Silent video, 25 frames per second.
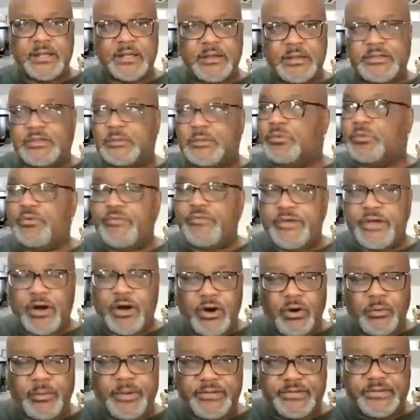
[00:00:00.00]
The movie
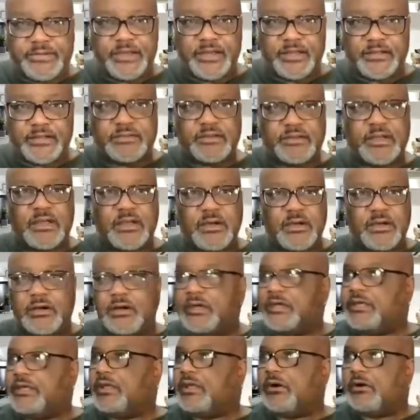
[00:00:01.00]
always ends,
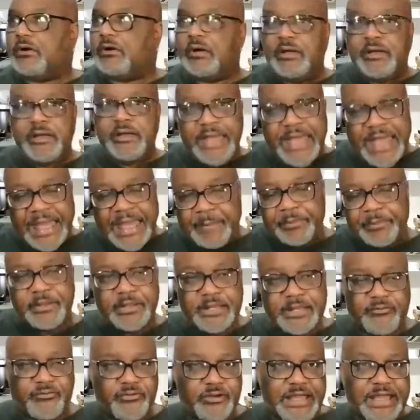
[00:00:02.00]
you know,
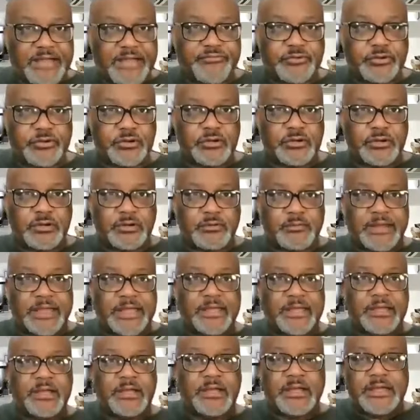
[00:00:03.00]
happily ever after,
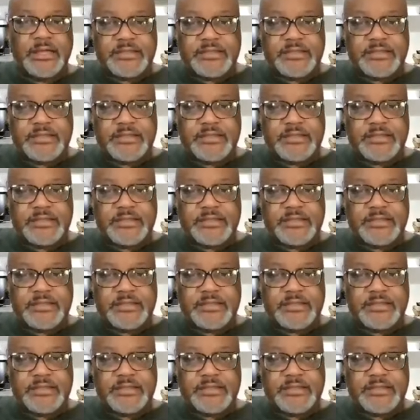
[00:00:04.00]
right?